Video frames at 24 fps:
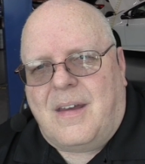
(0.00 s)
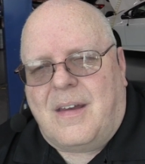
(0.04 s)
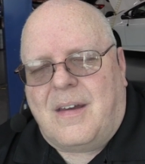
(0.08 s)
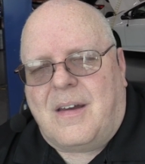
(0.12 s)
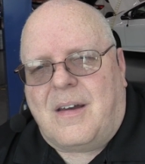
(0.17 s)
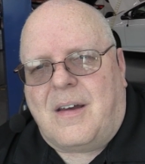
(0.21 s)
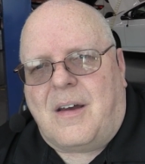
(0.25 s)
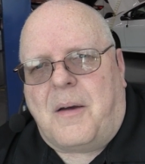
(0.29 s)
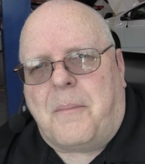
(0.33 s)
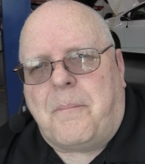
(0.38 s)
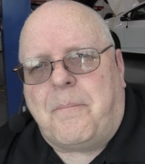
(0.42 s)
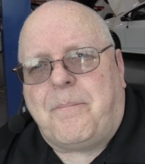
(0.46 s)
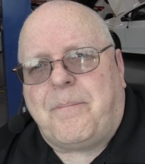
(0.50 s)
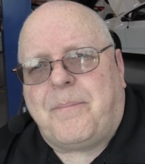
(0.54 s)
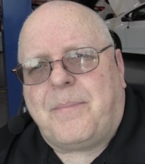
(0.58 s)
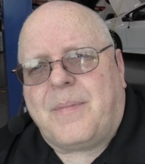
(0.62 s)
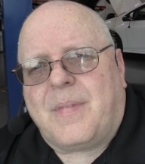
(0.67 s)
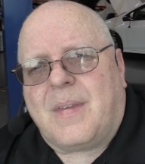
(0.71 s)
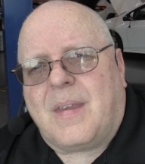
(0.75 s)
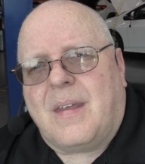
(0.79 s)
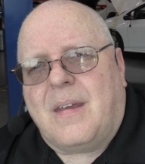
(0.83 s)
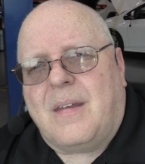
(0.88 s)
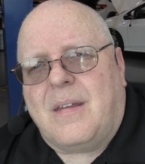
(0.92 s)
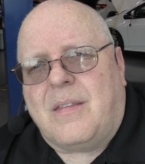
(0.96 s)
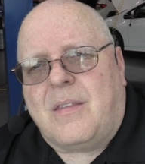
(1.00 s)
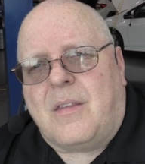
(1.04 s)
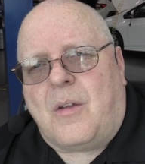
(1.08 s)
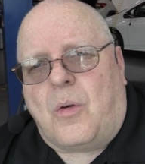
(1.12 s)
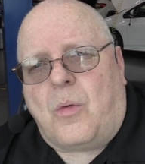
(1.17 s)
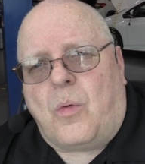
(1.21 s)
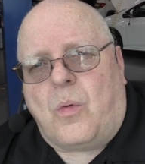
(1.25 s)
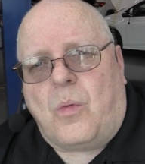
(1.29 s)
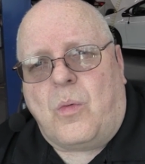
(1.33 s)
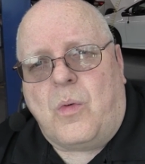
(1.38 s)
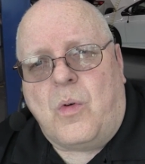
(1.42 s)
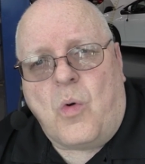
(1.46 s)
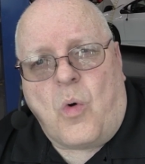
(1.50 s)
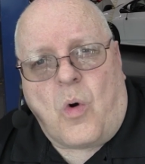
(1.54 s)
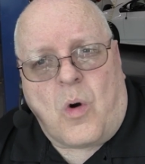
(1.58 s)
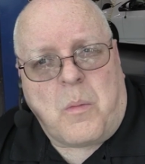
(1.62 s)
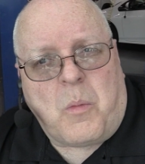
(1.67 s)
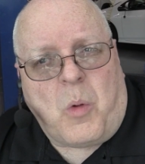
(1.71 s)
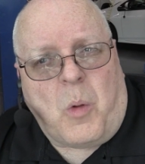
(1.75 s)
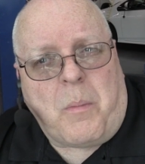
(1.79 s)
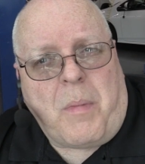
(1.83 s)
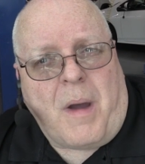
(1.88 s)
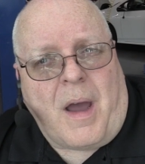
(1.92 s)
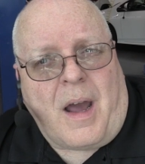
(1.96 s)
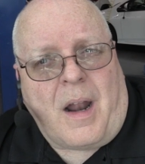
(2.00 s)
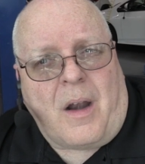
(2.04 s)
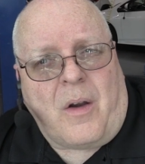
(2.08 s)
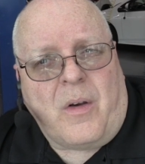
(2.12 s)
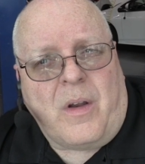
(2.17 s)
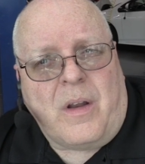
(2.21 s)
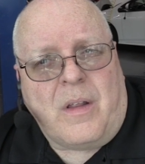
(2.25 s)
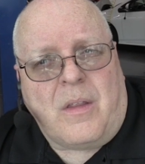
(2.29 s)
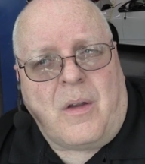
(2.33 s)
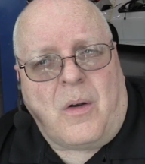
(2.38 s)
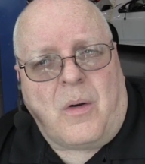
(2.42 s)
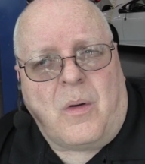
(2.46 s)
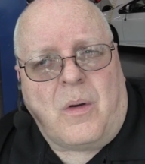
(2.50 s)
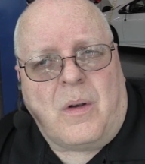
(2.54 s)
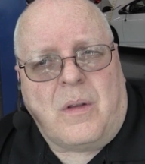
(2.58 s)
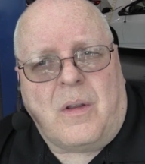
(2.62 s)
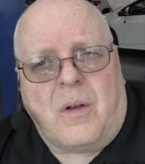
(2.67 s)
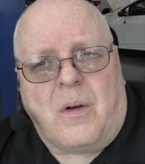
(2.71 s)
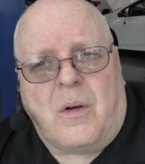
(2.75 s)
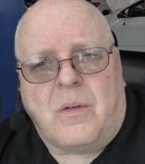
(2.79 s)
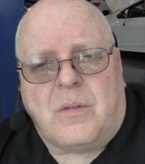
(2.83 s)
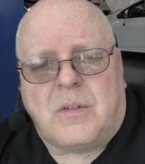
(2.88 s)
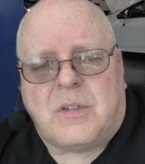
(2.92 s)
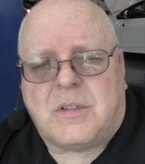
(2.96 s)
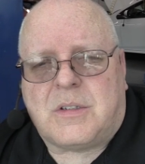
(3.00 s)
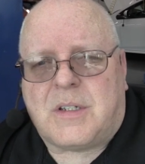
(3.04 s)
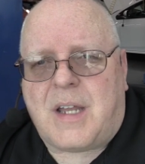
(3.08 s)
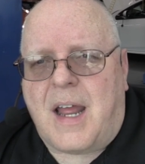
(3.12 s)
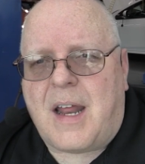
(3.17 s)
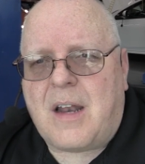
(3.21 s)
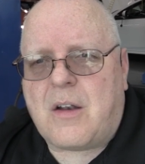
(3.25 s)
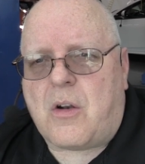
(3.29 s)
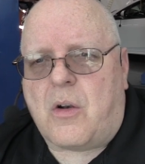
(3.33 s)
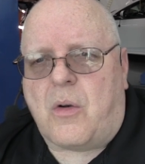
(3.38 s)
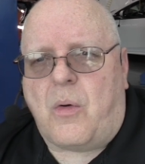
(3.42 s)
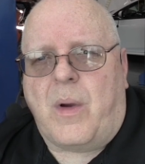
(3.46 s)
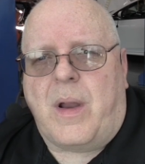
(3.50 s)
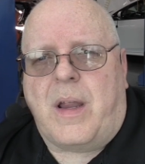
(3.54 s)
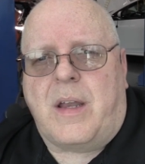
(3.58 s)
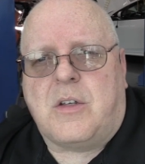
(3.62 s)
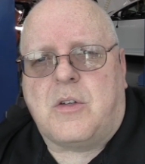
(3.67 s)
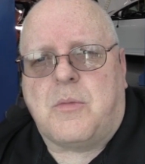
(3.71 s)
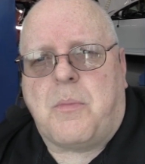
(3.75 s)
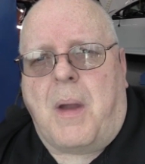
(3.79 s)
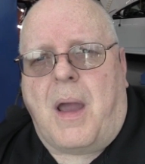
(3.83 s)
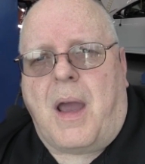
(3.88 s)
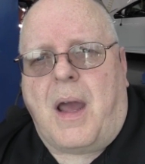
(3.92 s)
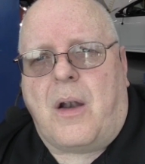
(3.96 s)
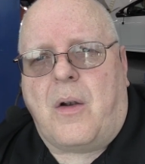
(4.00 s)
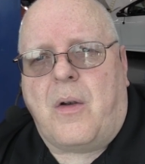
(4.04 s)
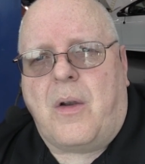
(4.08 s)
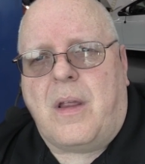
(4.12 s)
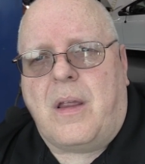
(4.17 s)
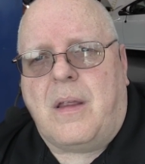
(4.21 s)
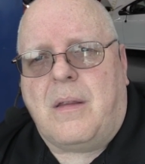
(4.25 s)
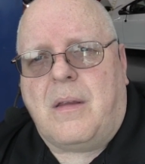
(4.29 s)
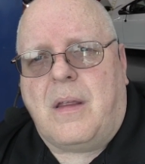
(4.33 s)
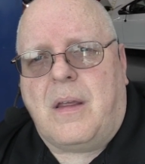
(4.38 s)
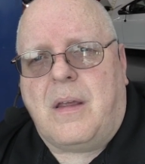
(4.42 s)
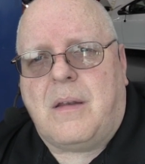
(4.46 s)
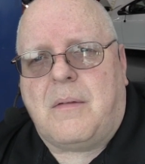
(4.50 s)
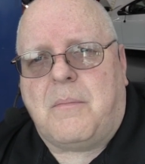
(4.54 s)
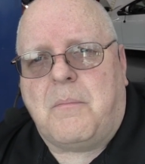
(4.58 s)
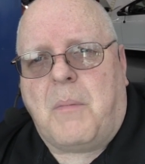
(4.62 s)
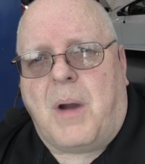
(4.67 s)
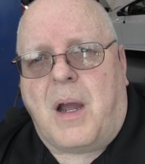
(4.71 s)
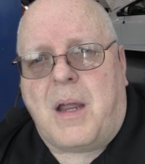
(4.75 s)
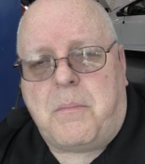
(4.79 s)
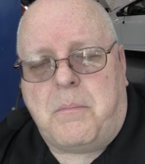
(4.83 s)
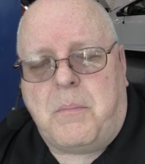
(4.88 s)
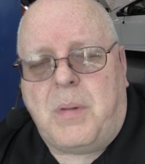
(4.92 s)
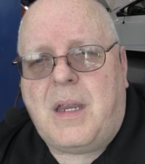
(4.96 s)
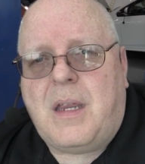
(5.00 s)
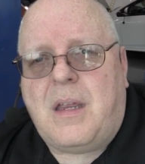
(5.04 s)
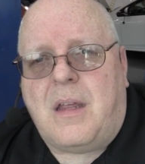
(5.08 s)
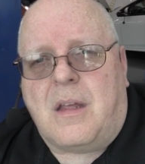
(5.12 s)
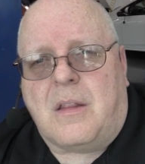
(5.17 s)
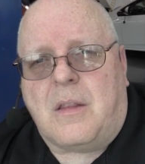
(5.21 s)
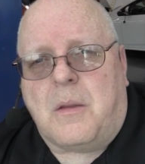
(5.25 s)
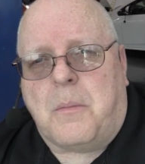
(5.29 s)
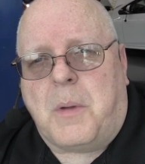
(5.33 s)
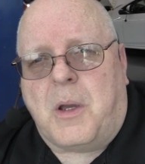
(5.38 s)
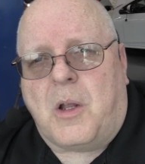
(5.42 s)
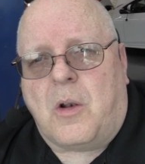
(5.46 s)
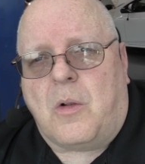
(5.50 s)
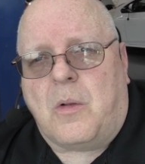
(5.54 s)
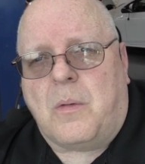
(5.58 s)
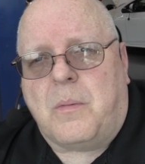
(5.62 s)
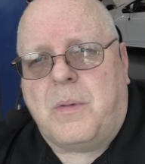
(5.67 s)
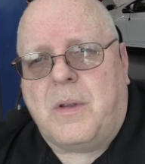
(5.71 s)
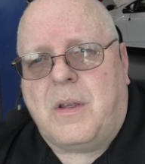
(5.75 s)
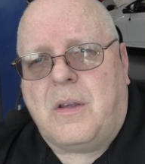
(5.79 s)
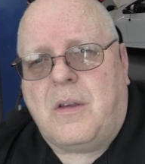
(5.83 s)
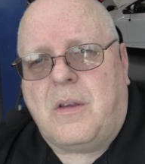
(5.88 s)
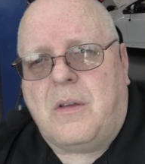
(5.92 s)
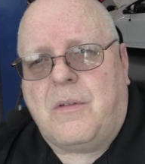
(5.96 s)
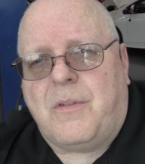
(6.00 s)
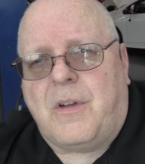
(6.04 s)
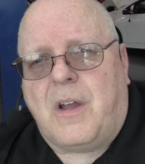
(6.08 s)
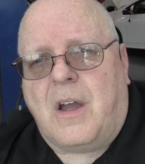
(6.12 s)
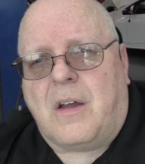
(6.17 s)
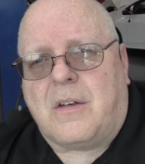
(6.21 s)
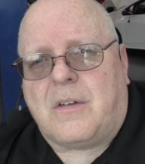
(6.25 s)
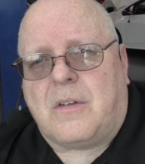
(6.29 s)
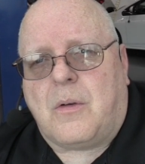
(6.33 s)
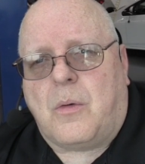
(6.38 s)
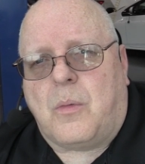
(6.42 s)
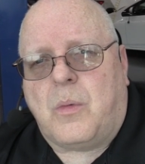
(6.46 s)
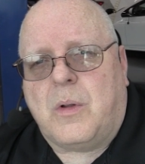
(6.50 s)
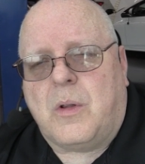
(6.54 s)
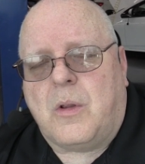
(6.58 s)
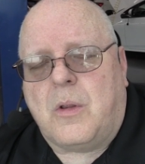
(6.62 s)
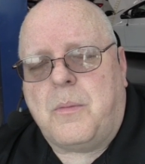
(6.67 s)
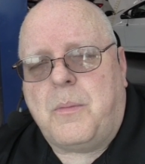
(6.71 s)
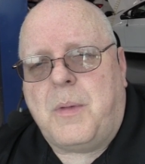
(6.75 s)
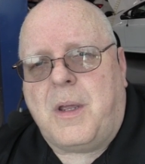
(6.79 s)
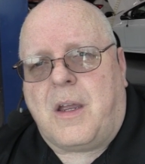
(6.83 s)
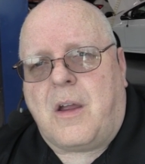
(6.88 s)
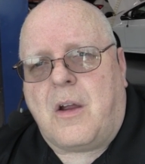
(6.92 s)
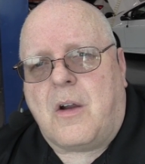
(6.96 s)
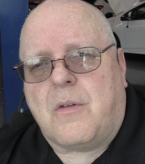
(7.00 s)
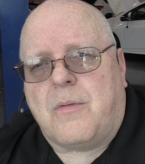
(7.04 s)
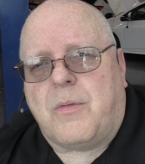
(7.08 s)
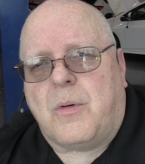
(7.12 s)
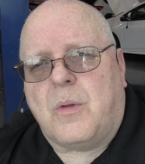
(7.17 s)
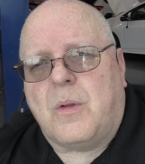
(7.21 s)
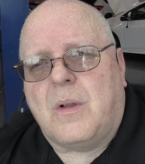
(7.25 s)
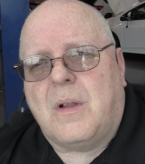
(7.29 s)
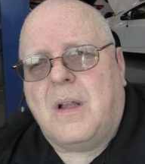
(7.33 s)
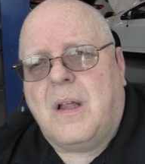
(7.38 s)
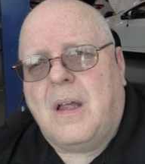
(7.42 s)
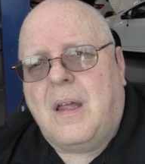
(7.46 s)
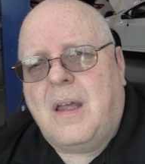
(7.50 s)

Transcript: The normal battery, their standard range battery, it might be in the middle, but you've got to really be careful.